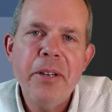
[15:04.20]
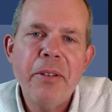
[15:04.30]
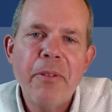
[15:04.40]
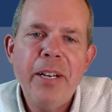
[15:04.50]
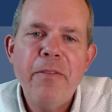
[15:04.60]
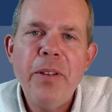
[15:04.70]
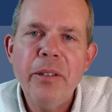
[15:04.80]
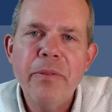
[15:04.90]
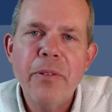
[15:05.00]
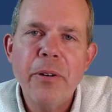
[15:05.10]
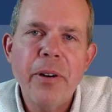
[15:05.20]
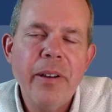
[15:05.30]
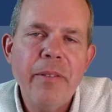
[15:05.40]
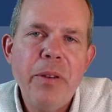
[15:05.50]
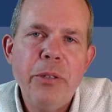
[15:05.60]
in the right field for
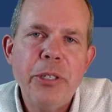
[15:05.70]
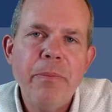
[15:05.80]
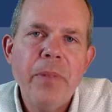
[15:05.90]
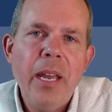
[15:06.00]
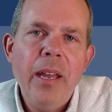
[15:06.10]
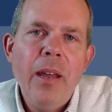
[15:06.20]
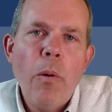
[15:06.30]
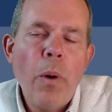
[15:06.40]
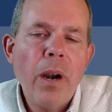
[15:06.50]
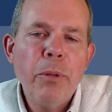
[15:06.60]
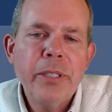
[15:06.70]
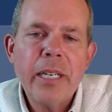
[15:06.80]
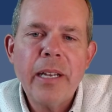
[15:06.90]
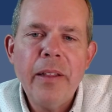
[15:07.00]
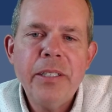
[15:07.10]
the future. Wearable
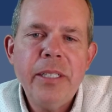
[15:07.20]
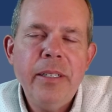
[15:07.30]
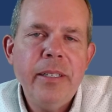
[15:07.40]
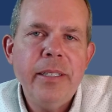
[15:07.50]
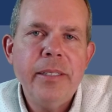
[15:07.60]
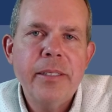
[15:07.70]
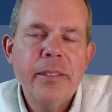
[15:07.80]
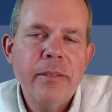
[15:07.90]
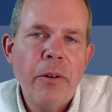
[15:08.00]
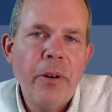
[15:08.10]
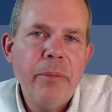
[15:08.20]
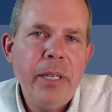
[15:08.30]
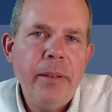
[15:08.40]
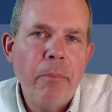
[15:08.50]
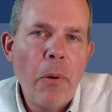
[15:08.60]
technology is going to
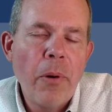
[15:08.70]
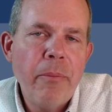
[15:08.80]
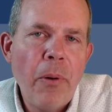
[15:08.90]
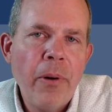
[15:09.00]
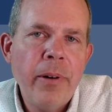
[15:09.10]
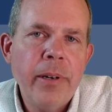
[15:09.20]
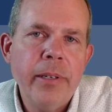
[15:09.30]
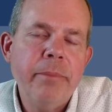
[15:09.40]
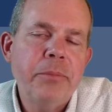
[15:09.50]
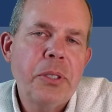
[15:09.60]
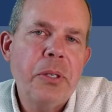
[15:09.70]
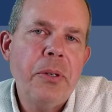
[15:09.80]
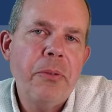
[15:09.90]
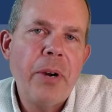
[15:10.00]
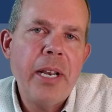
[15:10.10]
be more and more. Um,
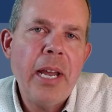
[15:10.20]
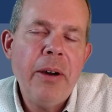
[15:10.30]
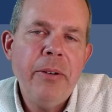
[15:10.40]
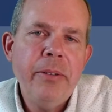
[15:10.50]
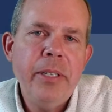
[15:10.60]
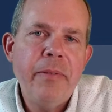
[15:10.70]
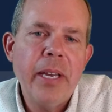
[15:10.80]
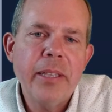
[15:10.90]
so, right now, you've got